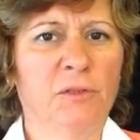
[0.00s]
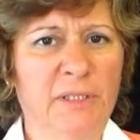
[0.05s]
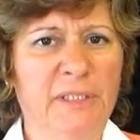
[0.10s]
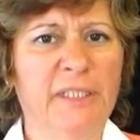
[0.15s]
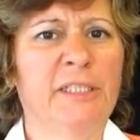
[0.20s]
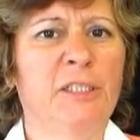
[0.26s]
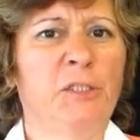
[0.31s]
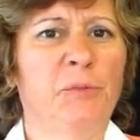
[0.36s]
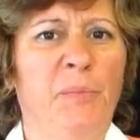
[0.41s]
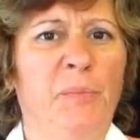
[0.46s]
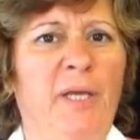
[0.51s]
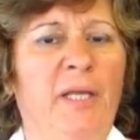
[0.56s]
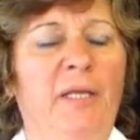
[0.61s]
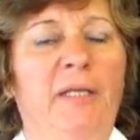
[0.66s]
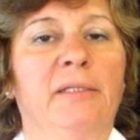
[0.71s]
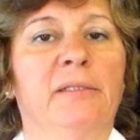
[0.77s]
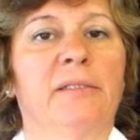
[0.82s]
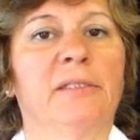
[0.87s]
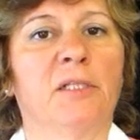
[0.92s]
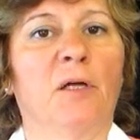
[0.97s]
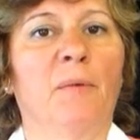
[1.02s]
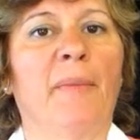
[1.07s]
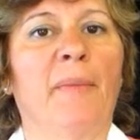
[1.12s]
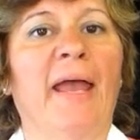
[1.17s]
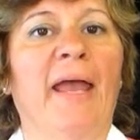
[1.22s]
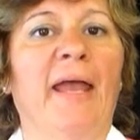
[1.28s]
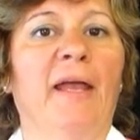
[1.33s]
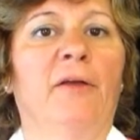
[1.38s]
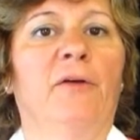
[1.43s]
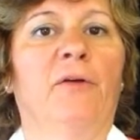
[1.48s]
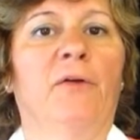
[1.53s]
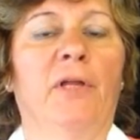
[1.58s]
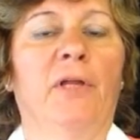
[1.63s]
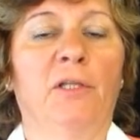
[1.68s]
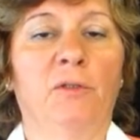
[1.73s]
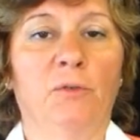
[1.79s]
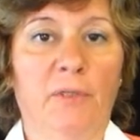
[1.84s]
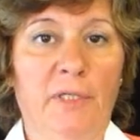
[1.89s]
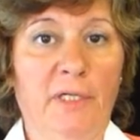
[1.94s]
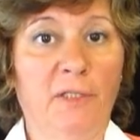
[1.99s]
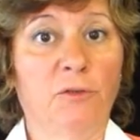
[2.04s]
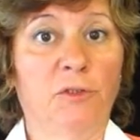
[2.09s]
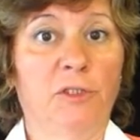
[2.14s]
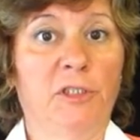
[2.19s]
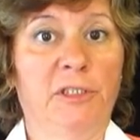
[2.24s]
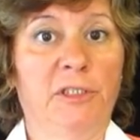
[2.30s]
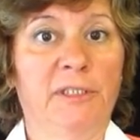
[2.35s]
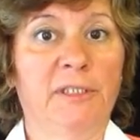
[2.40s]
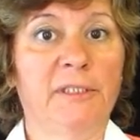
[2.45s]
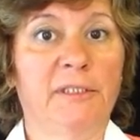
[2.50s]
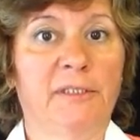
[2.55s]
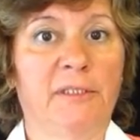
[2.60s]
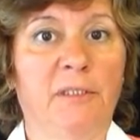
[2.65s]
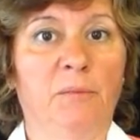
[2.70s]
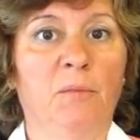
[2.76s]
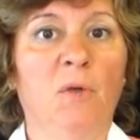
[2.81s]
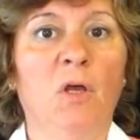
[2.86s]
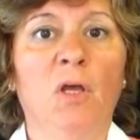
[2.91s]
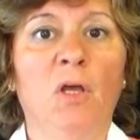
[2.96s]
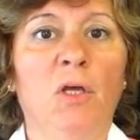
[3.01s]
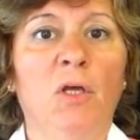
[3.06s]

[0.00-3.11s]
dissipated some anger in your energy system,